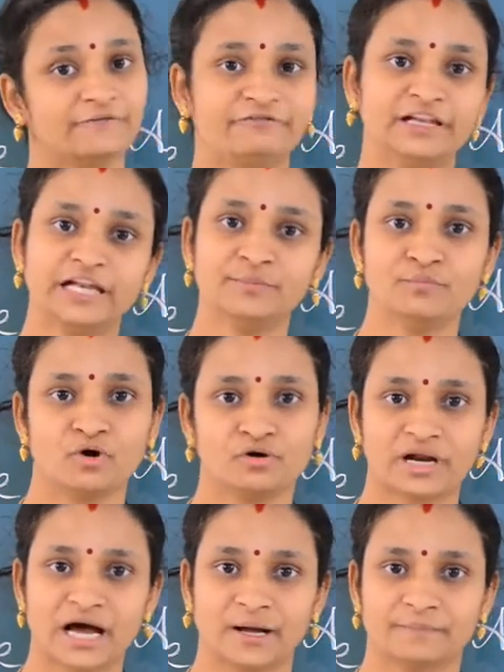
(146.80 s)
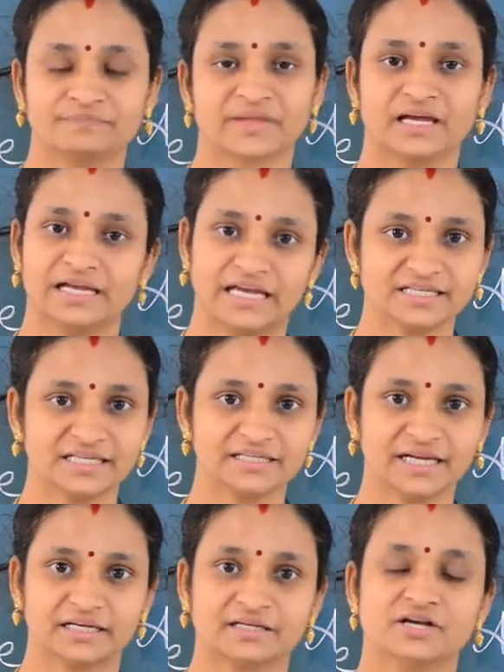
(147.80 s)
Filmora, isn't
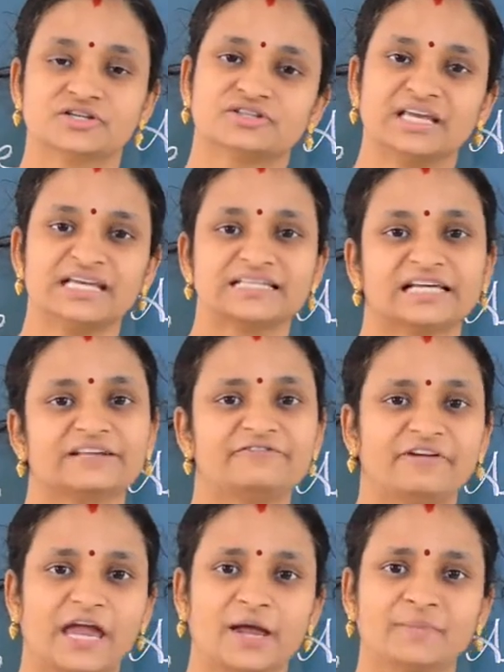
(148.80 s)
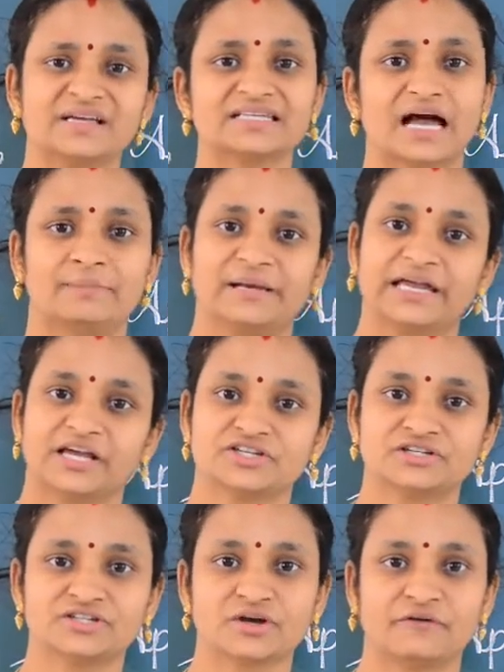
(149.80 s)
it? So, these are the famous
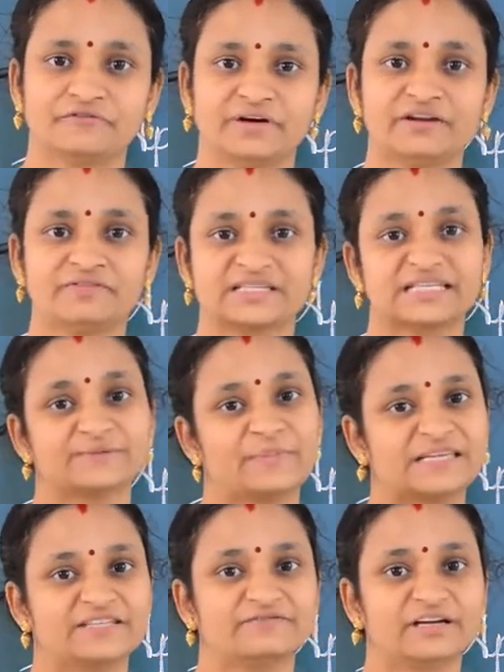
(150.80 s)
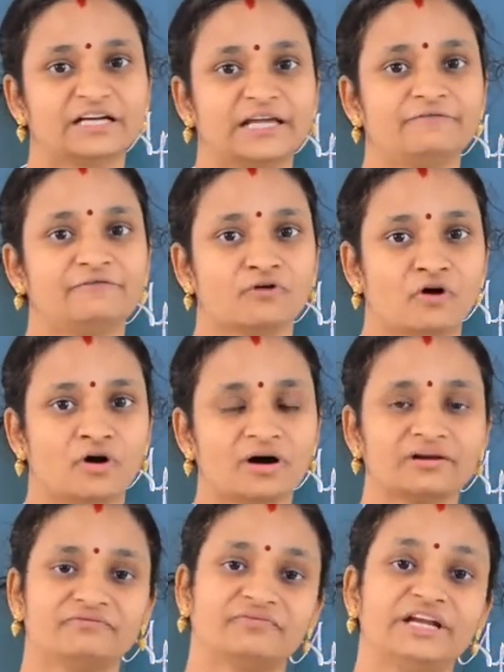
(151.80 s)
application software which is specifically for
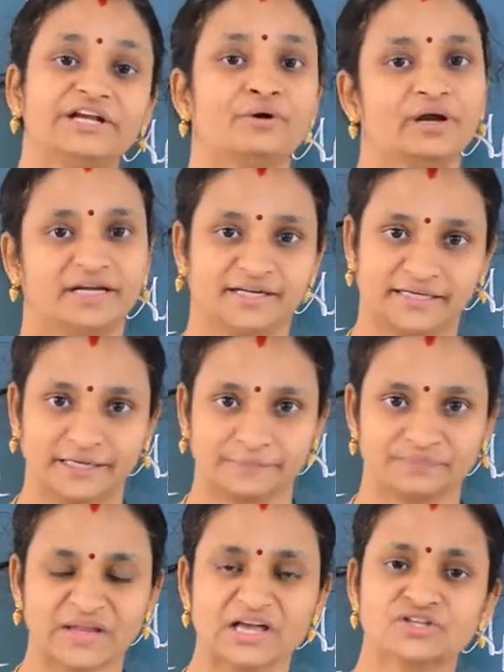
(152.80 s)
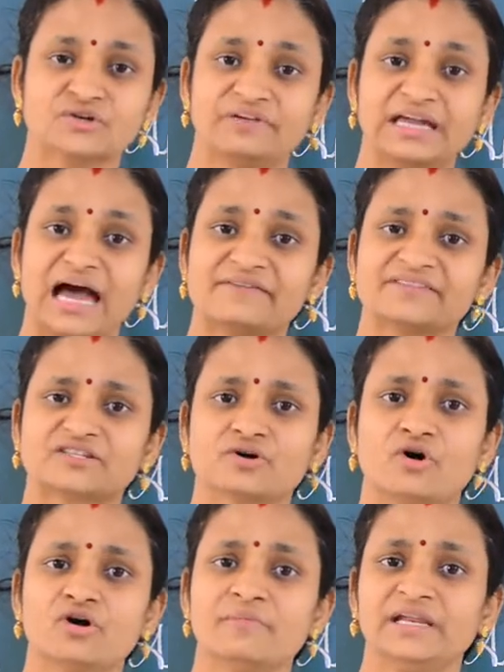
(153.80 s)
video editing. So, we have
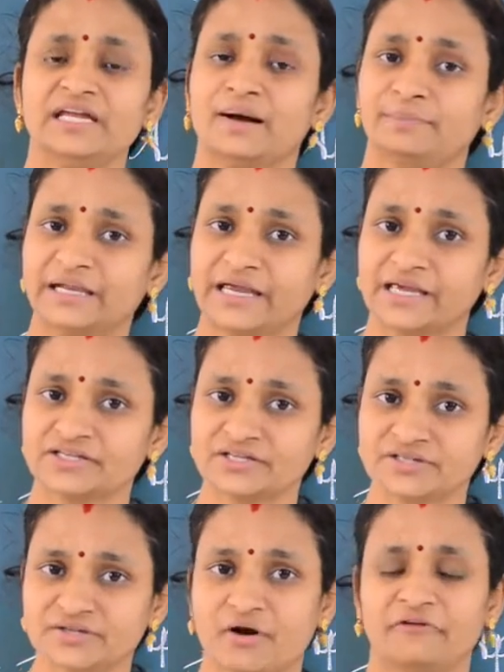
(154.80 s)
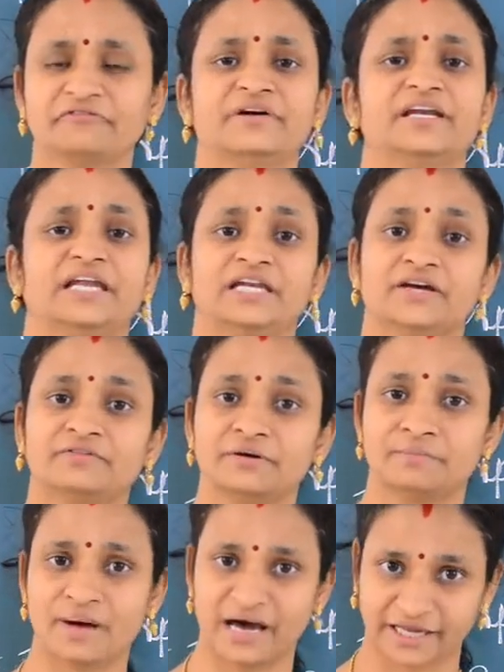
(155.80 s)
so many application software in our
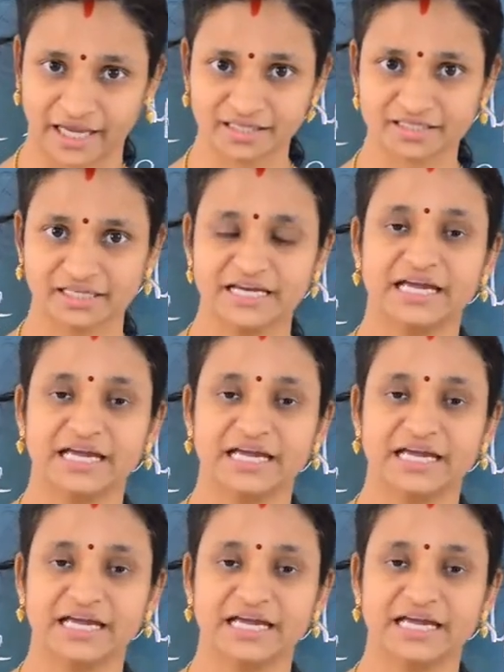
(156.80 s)
market.